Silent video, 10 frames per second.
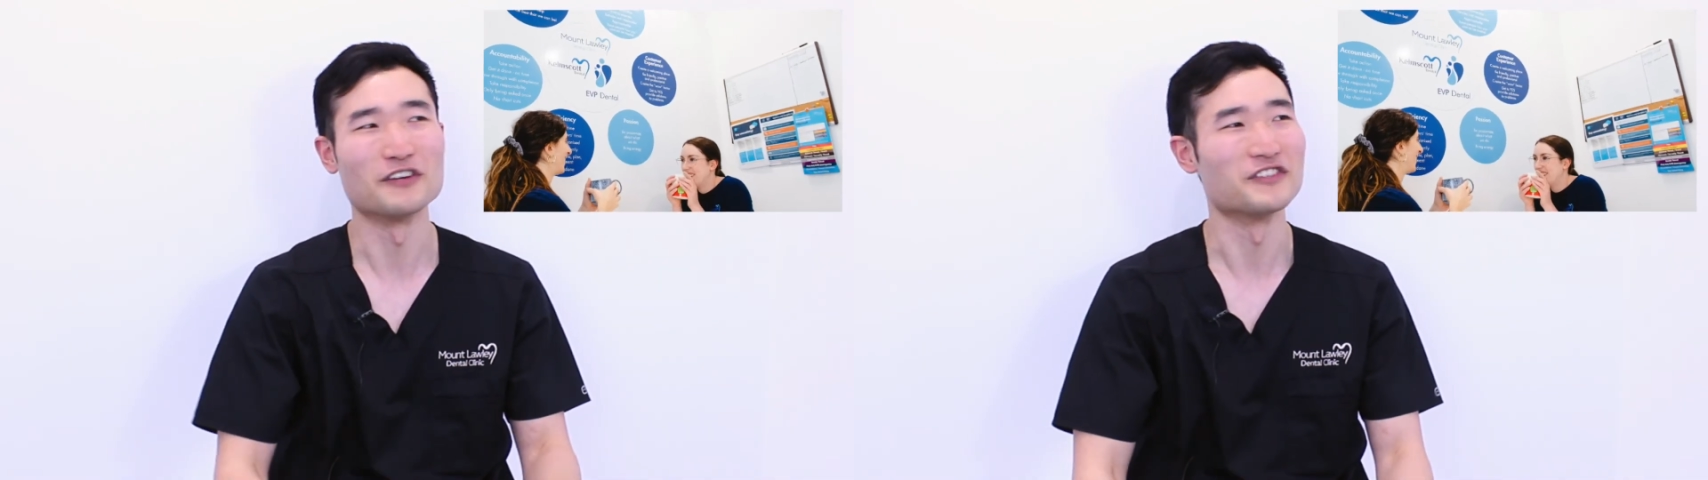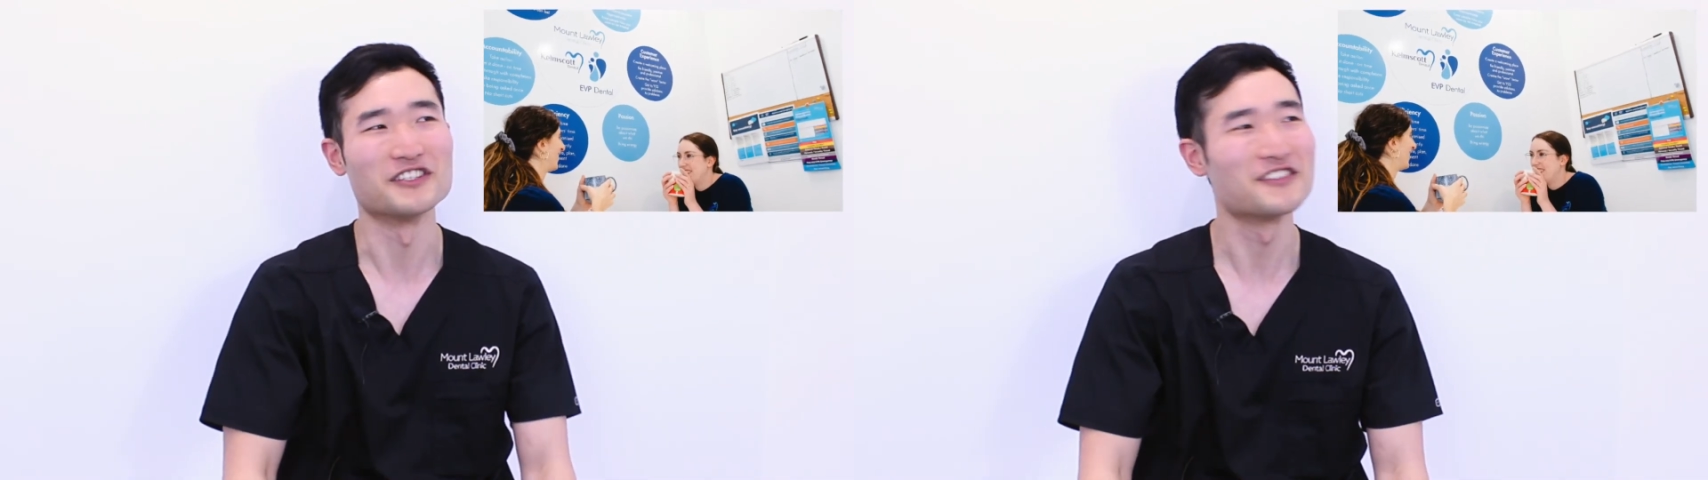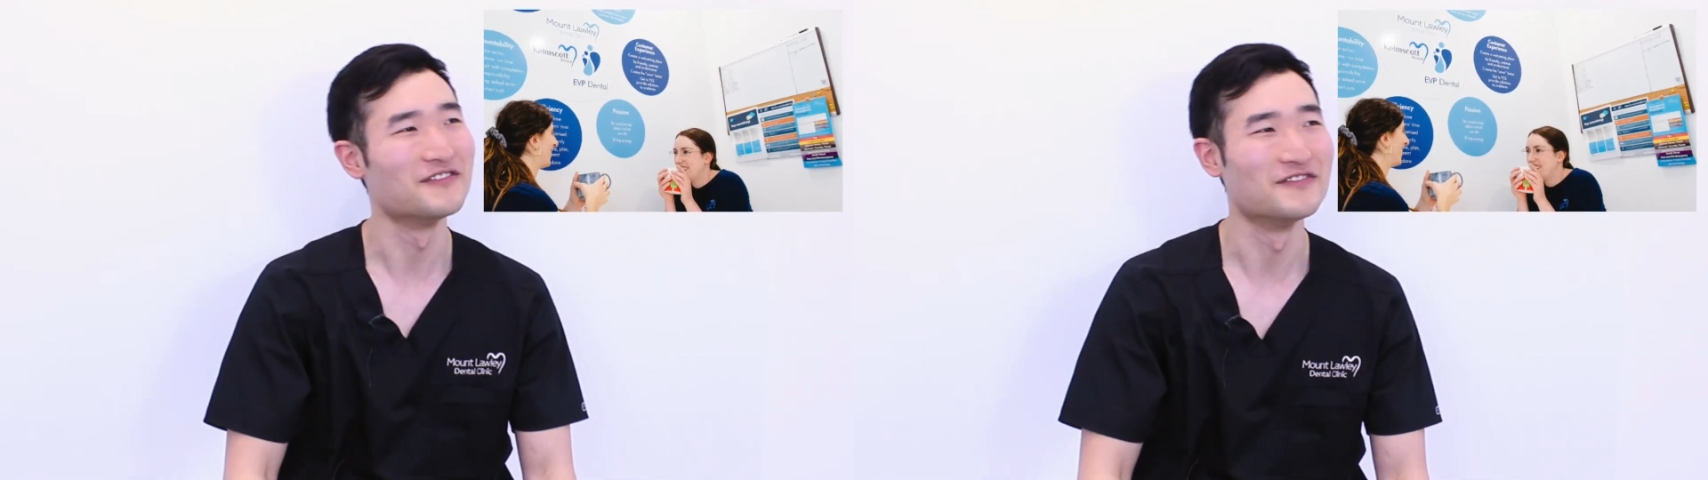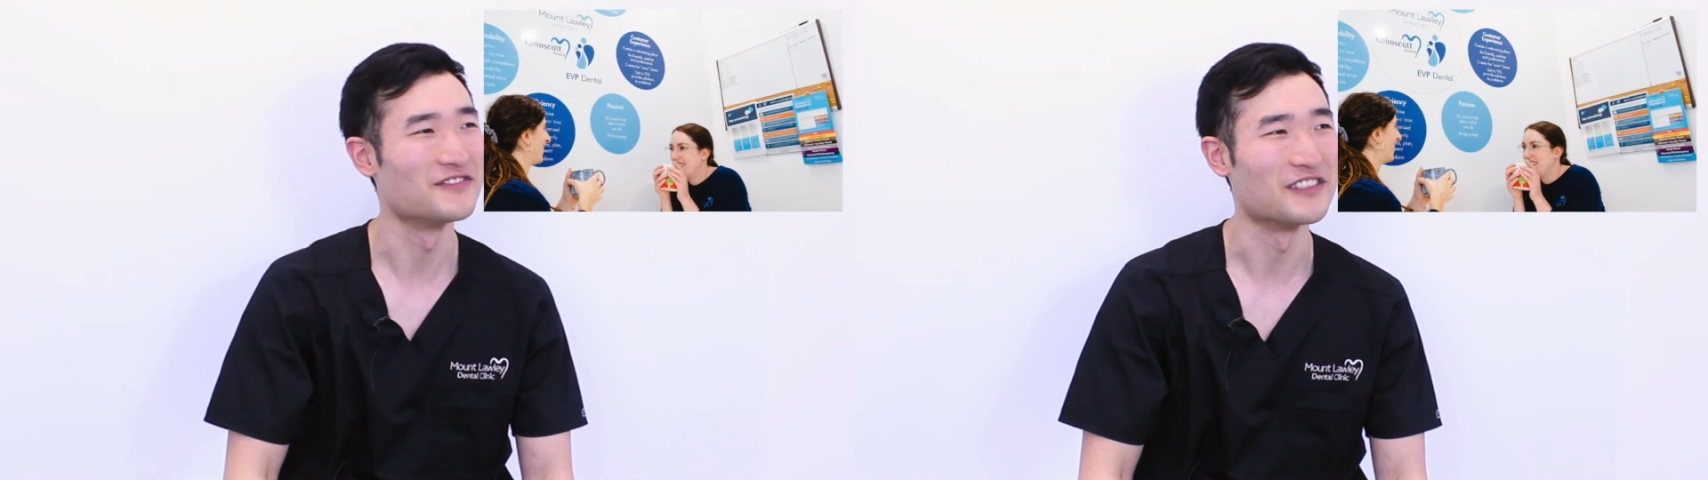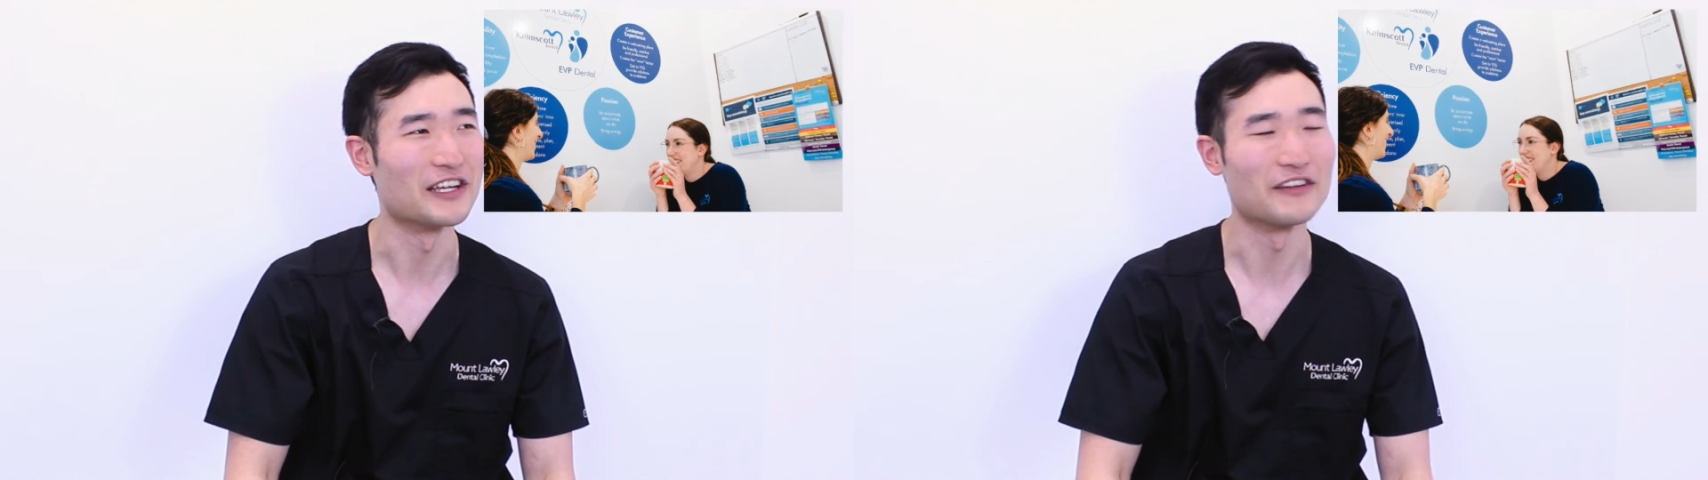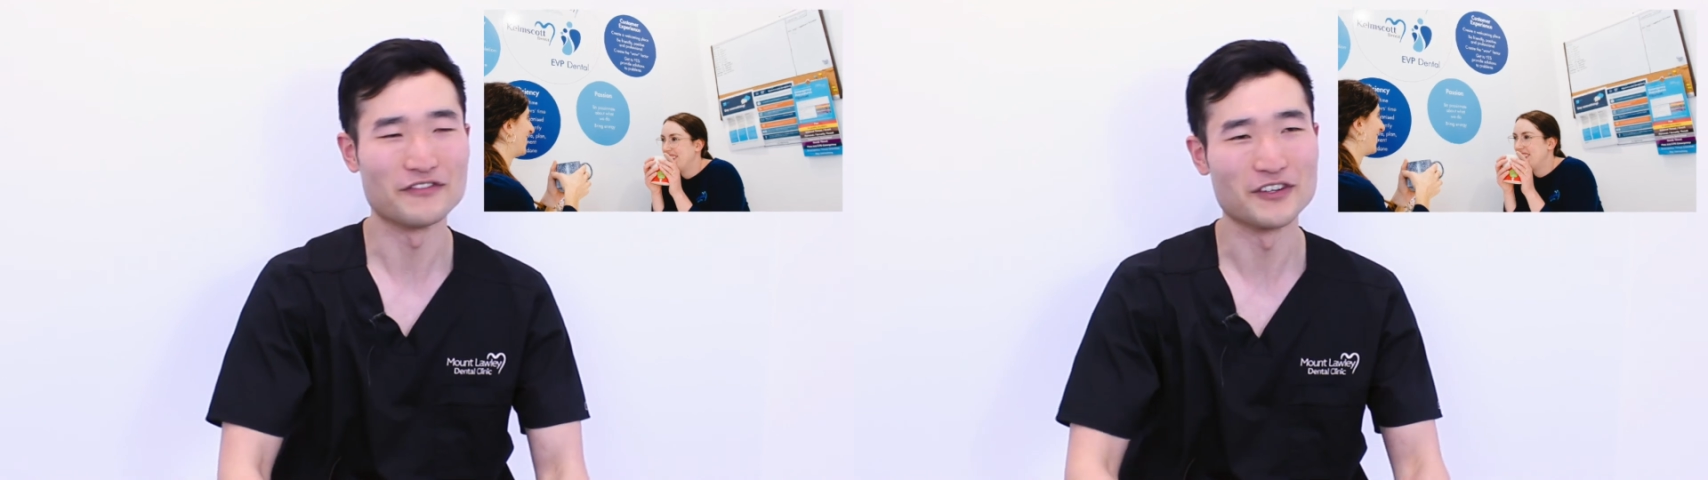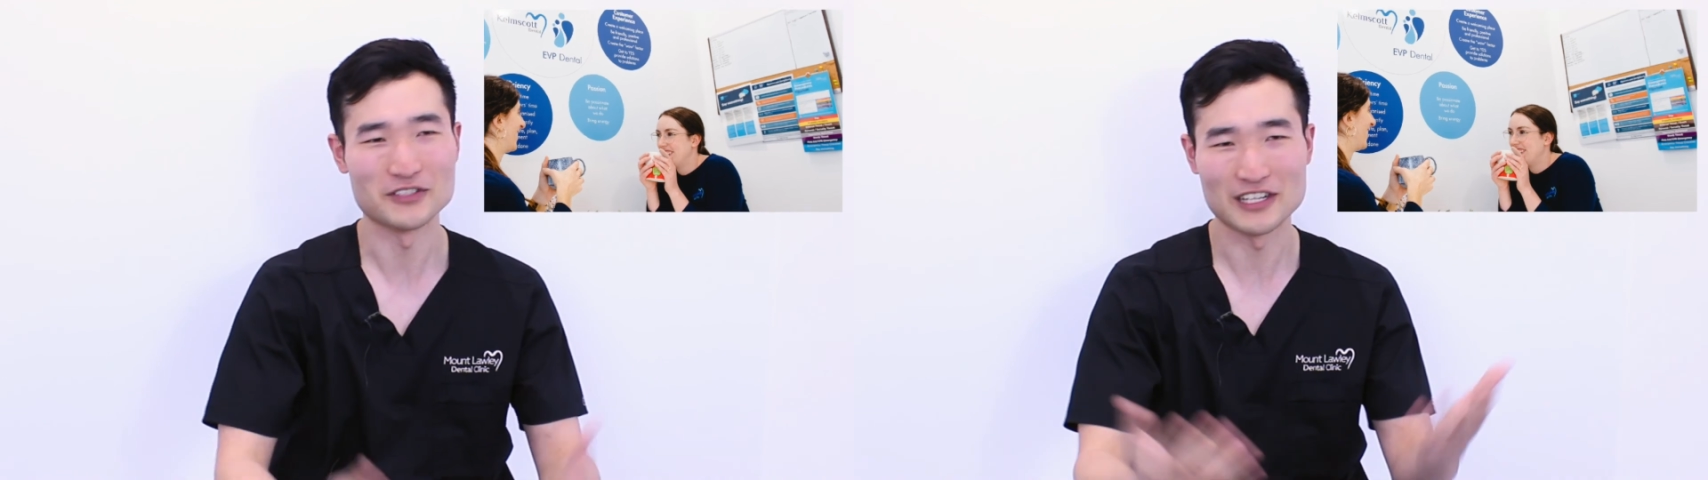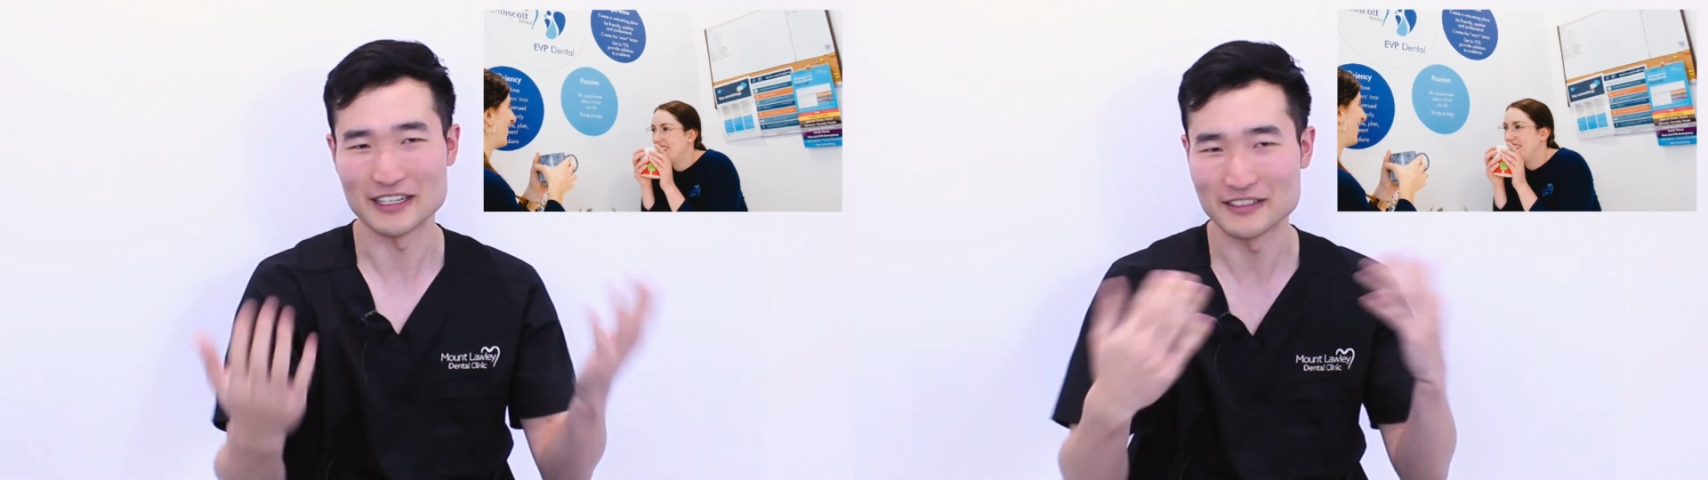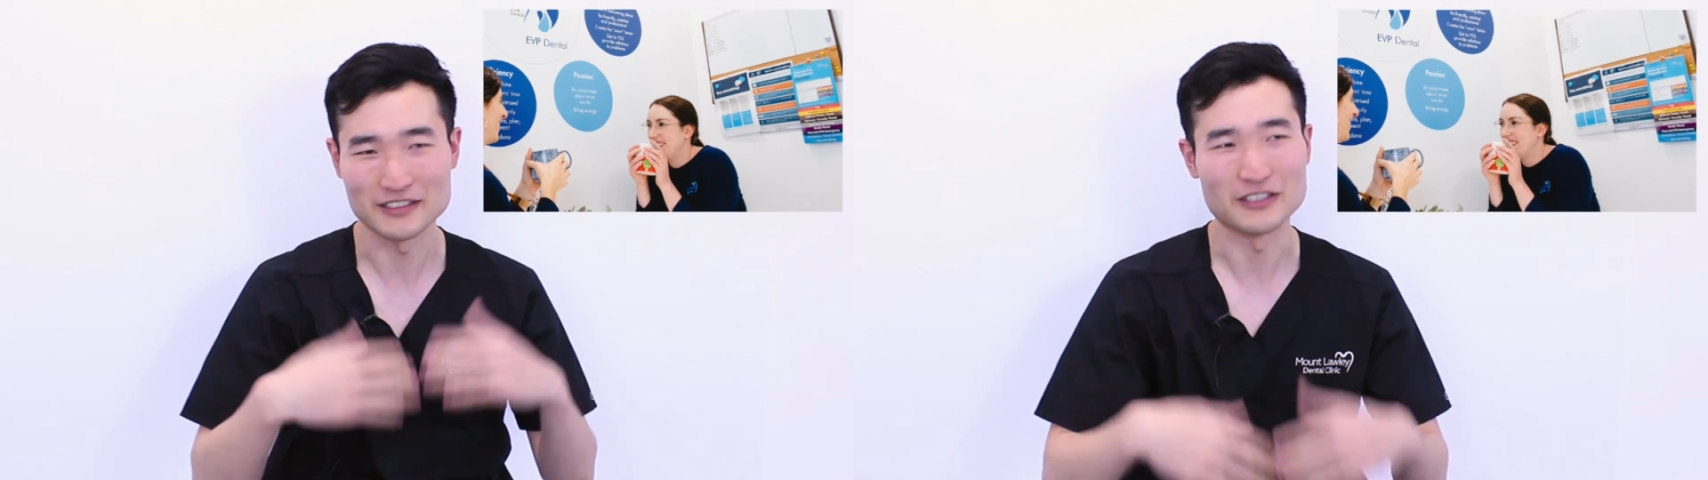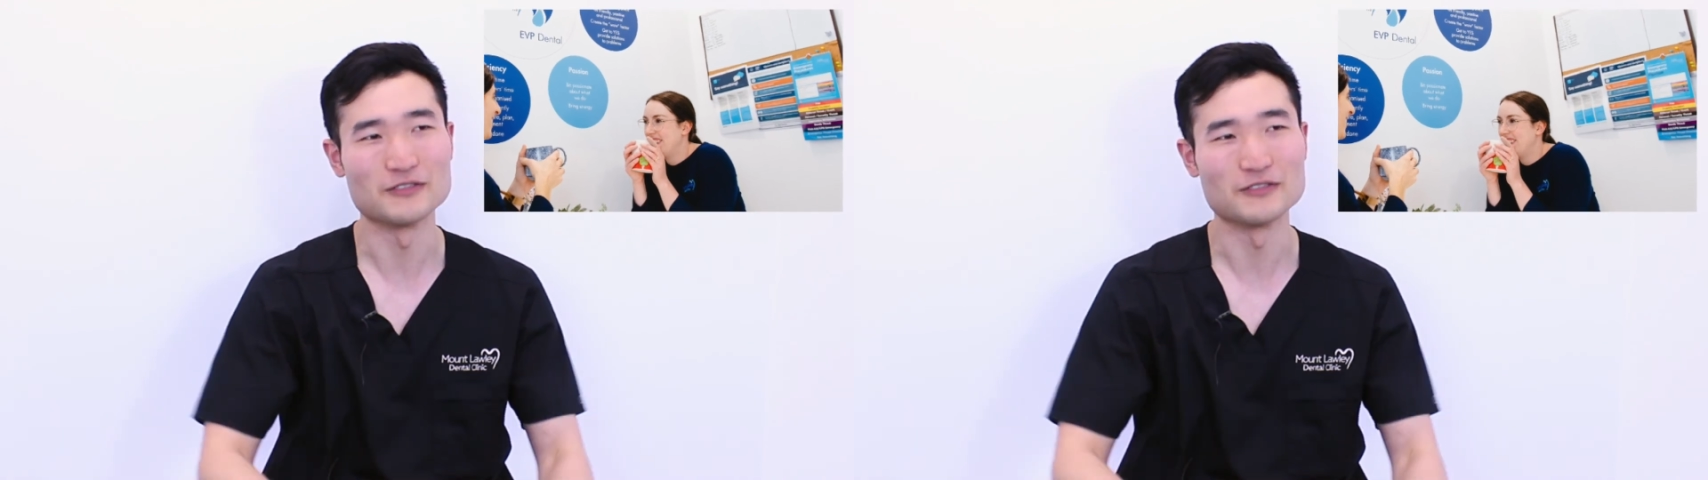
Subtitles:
office. It feels like,